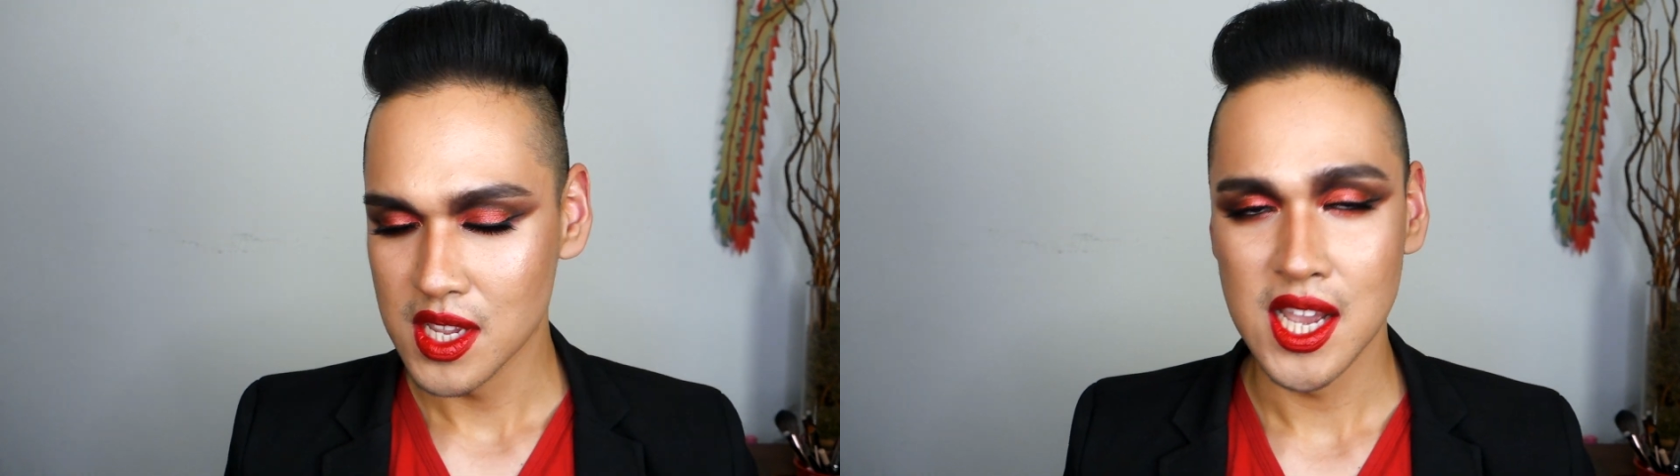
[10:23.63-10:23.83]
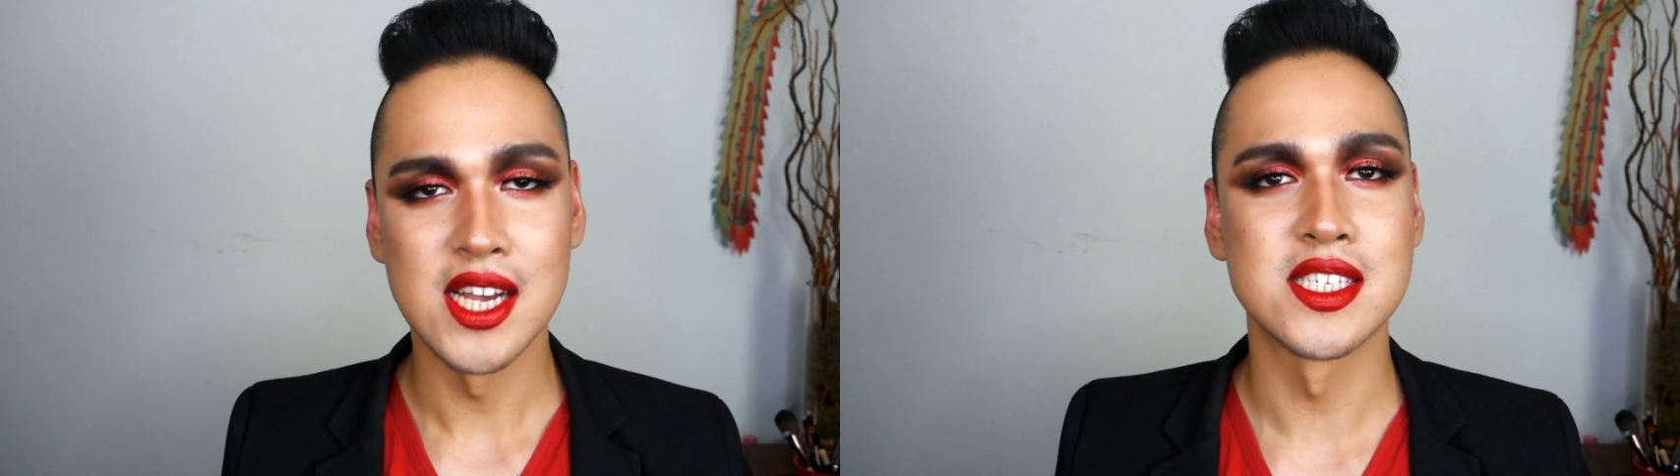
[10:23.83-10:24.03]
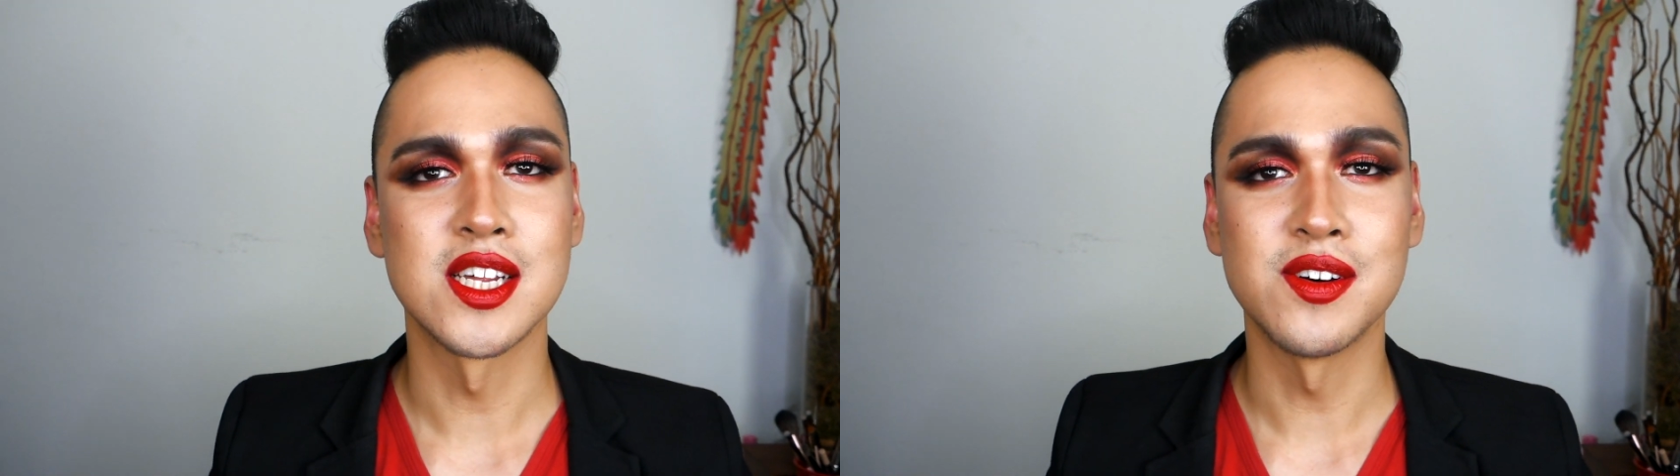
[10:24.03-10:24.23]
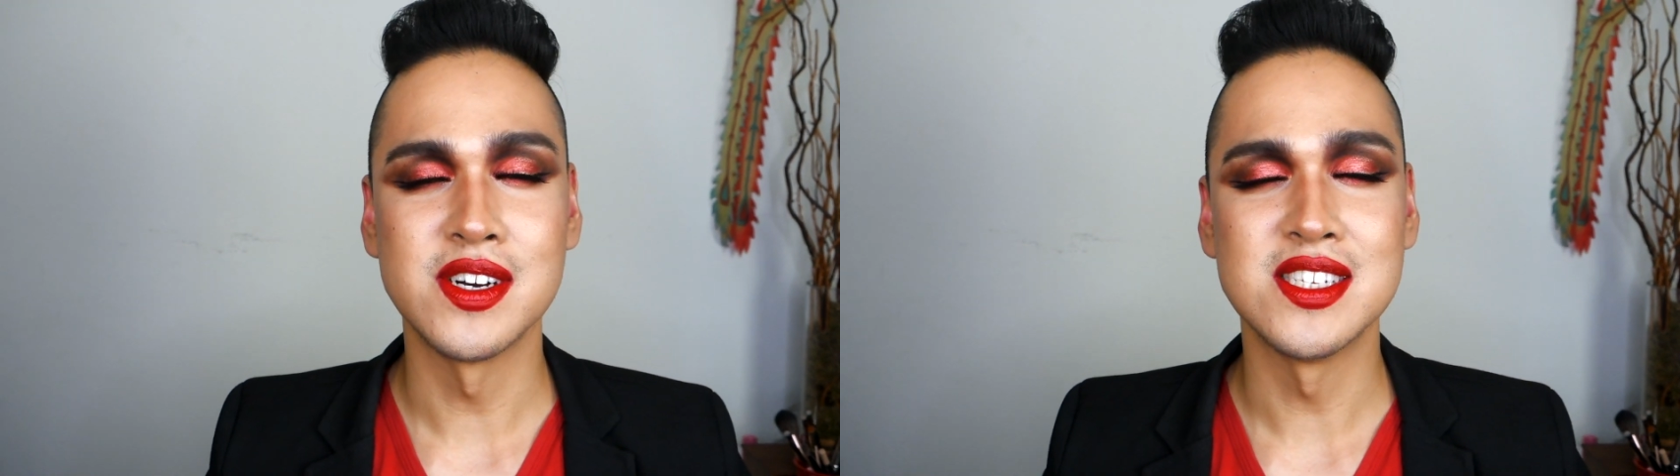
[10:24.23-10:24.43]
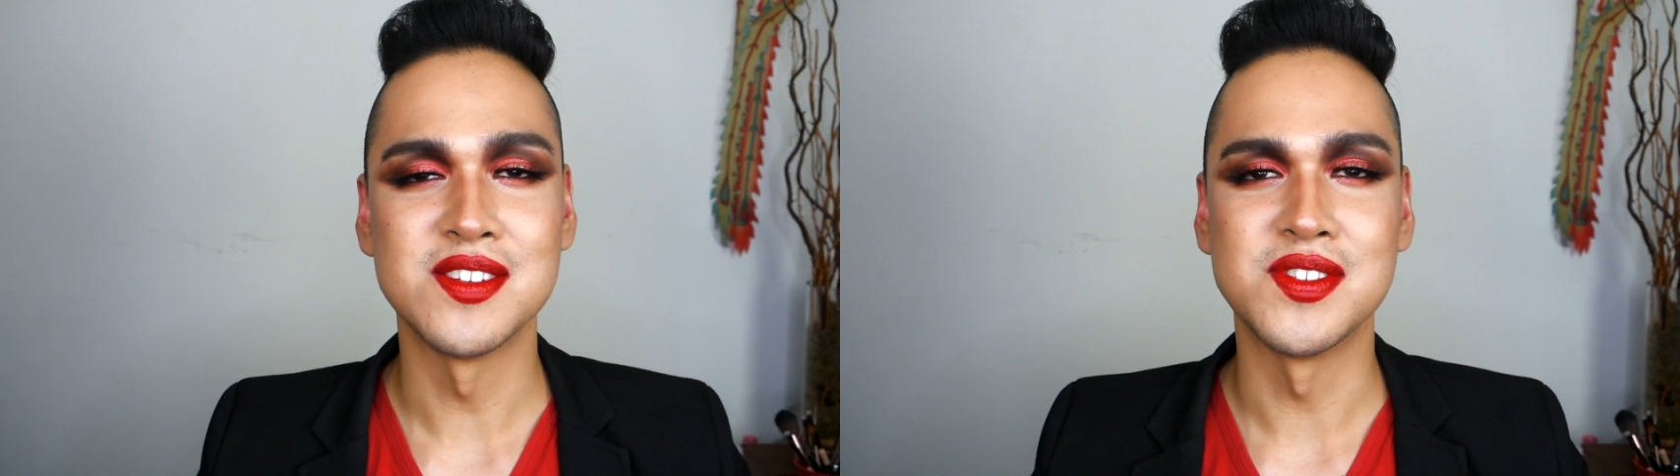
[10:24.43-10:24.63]
As
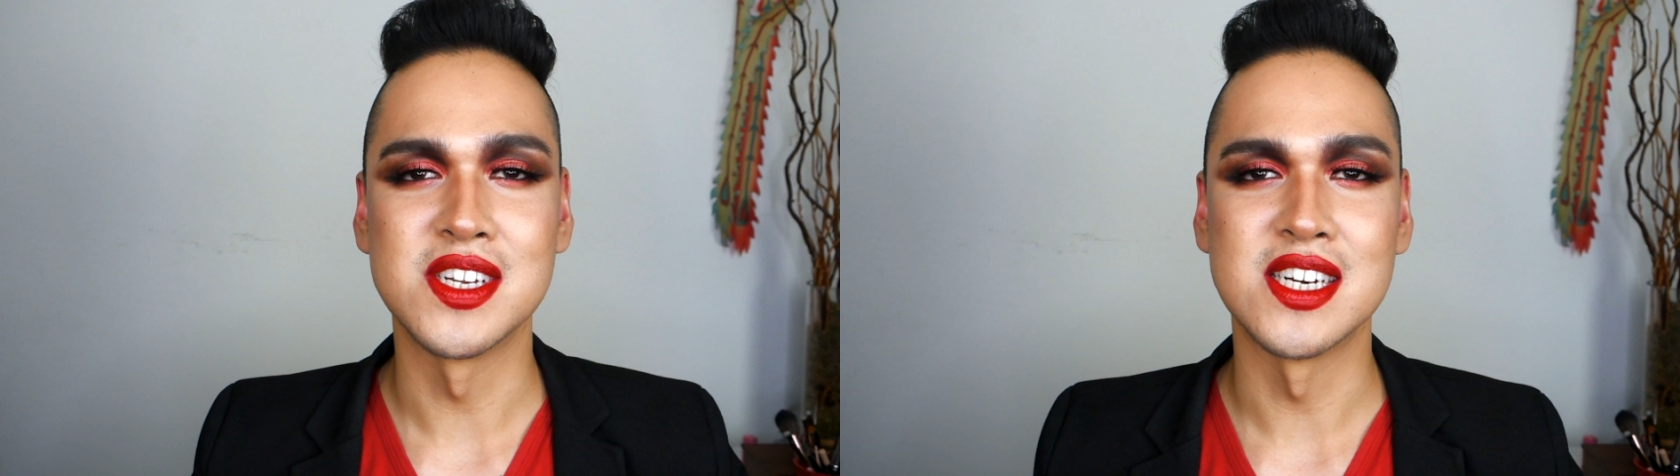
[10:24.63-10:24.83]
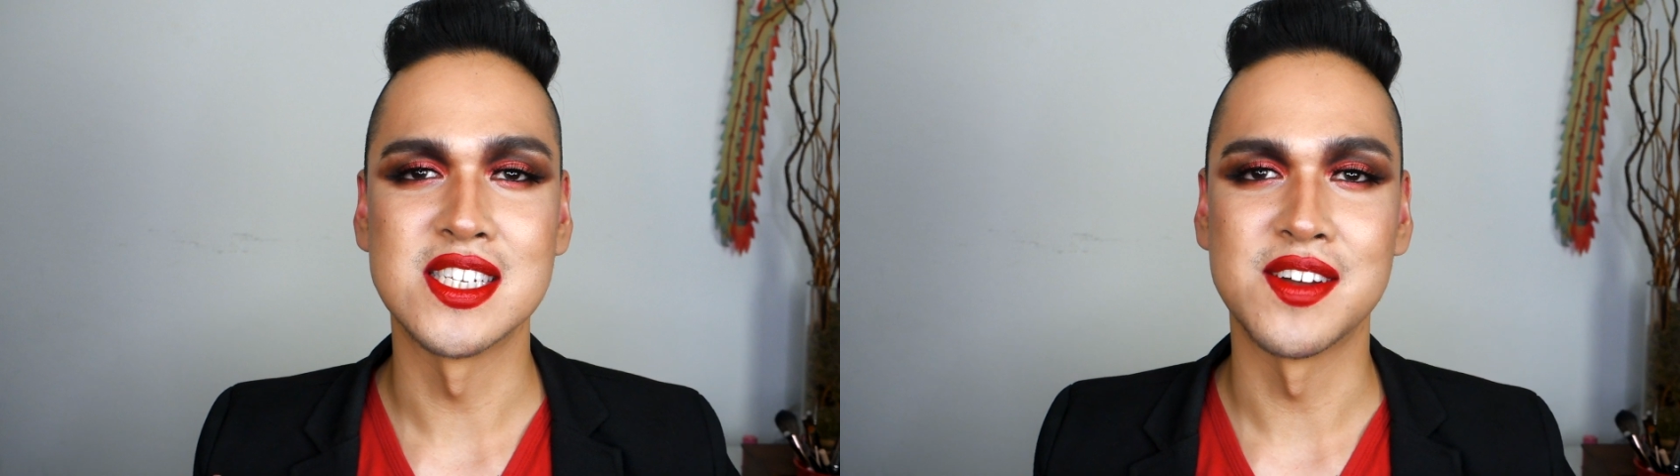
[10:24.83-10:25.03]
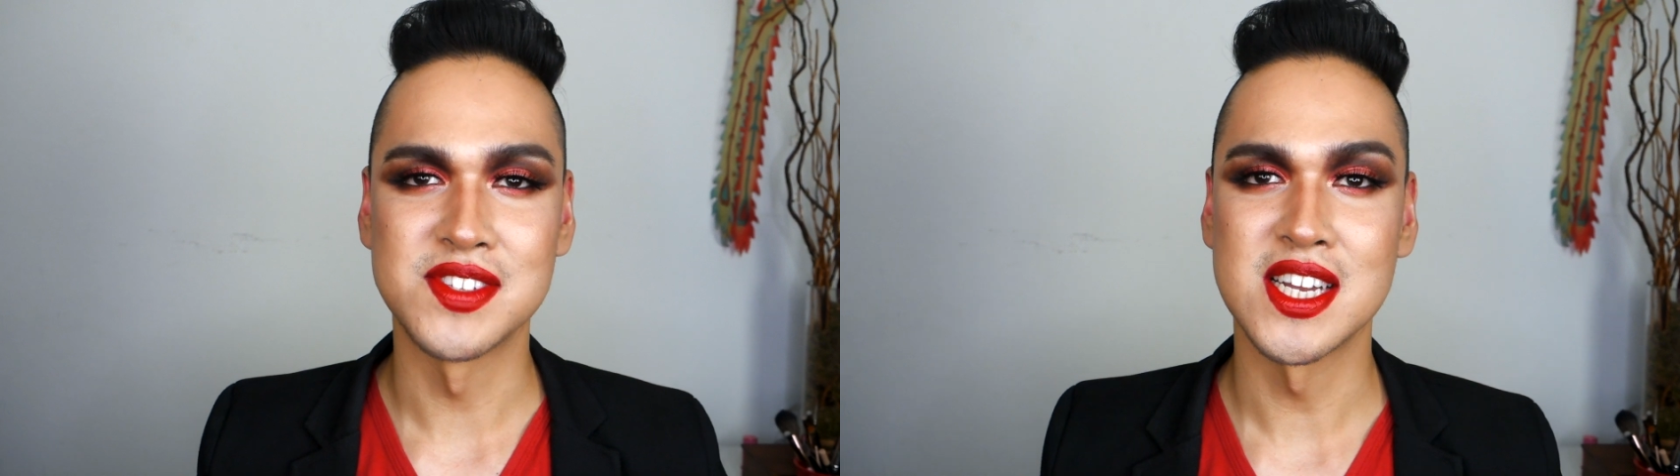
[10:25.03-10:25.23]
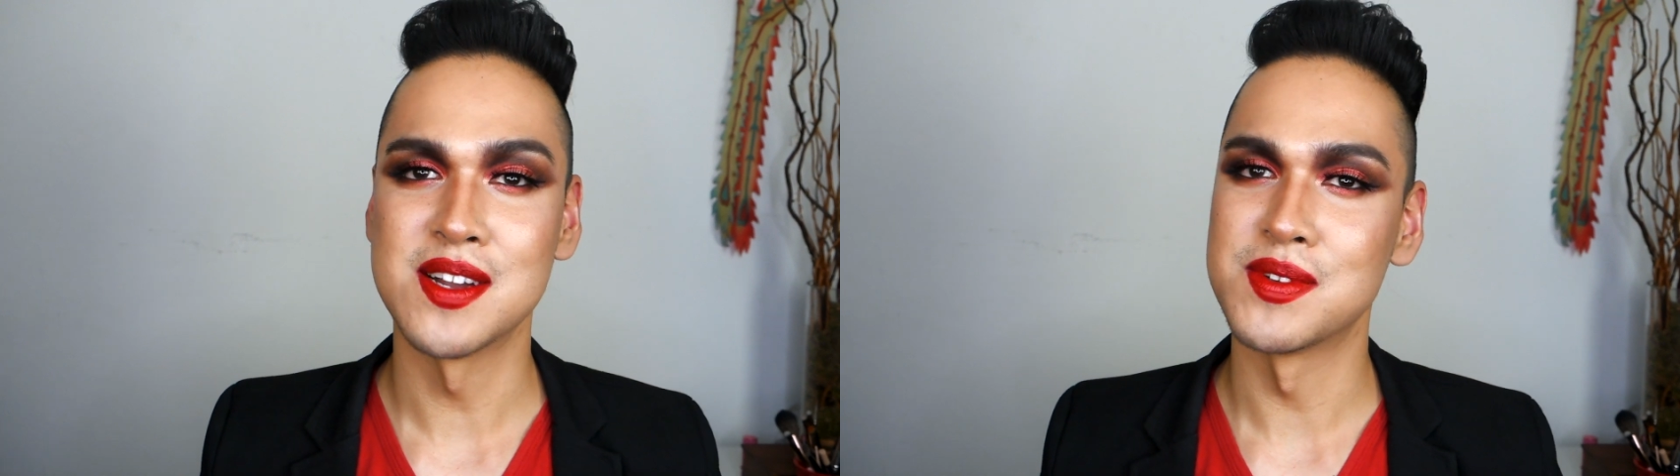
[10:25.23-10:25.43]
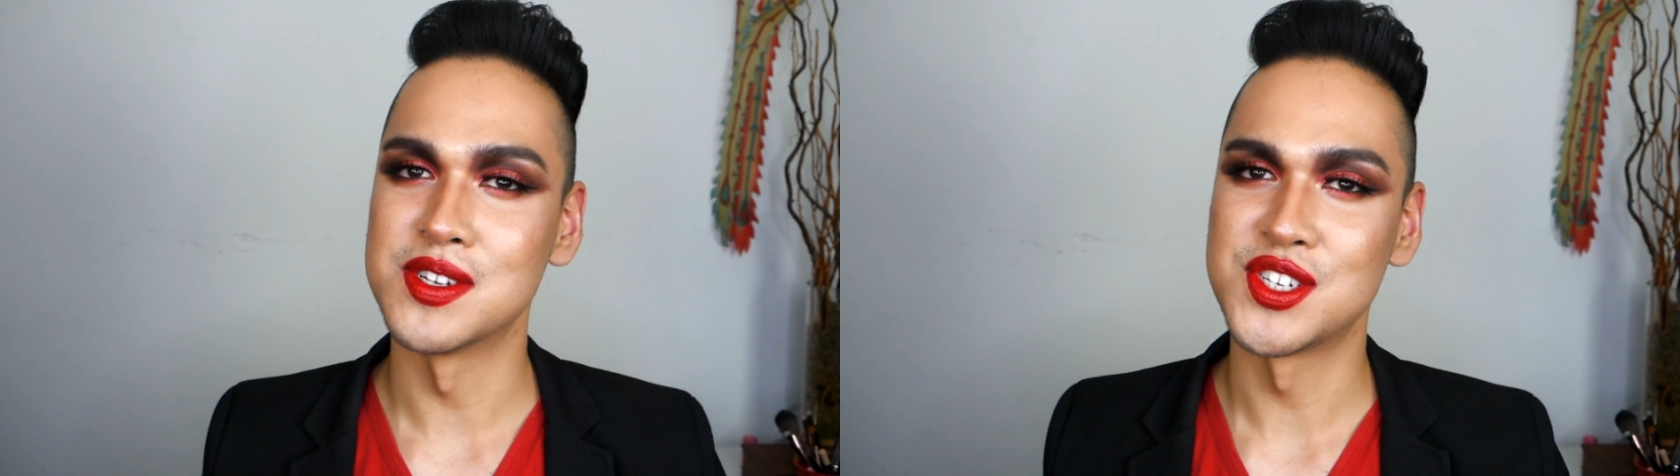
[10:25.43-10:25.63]
always, if you guys have
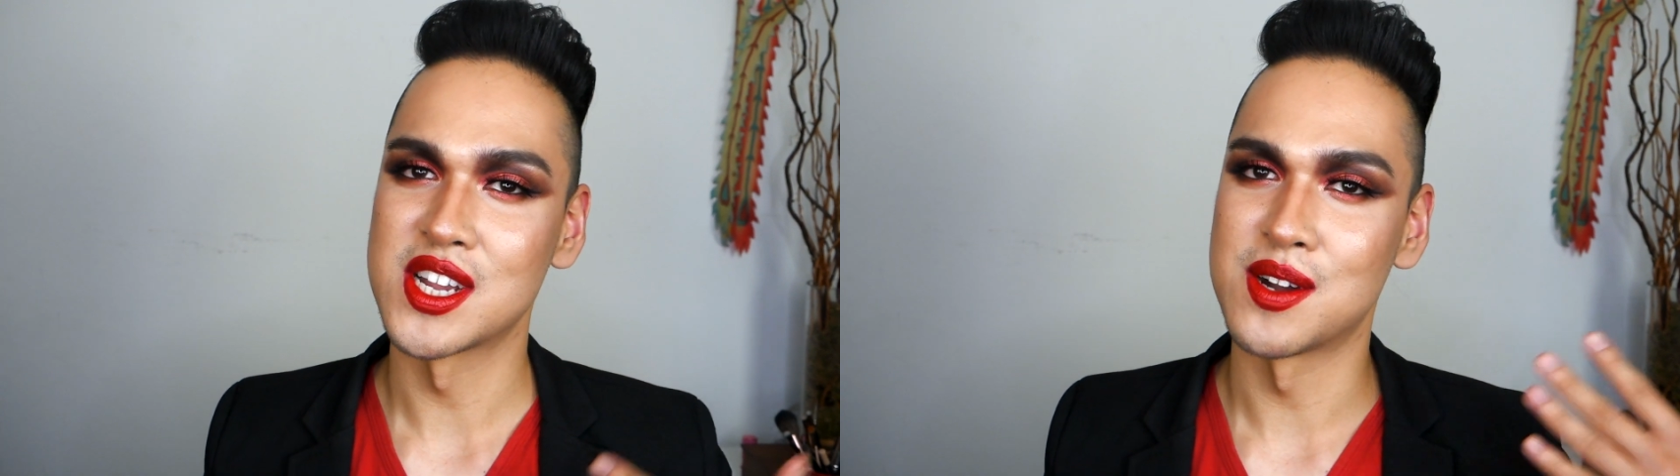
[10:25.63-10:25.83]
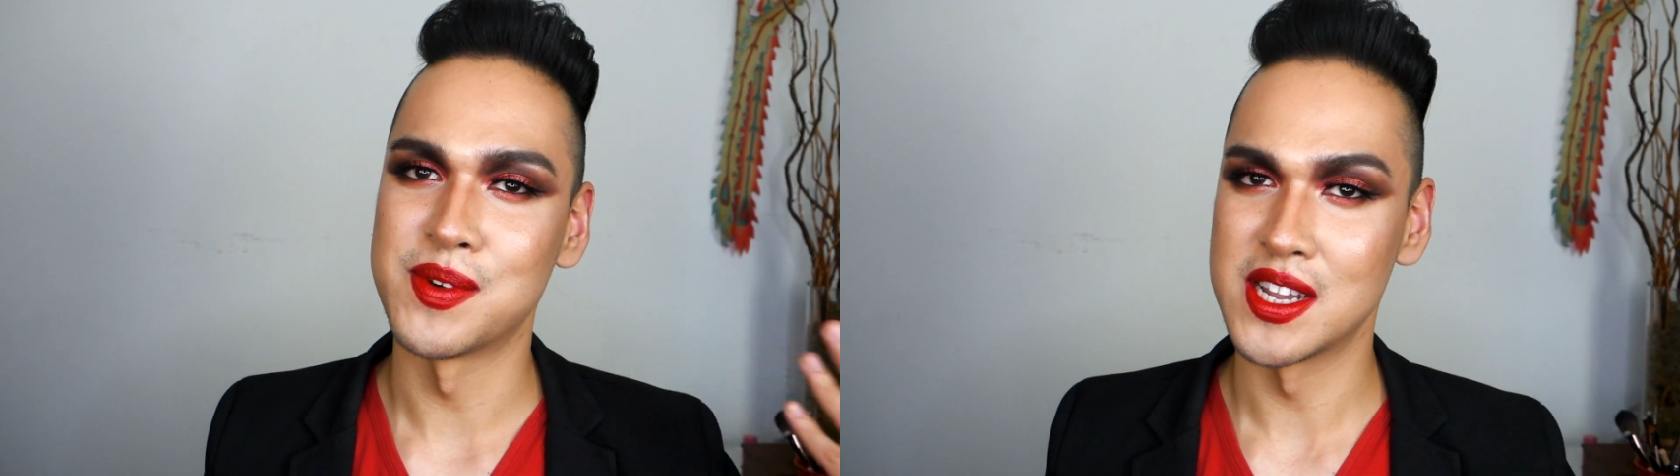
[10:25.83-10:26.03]
time, go check out my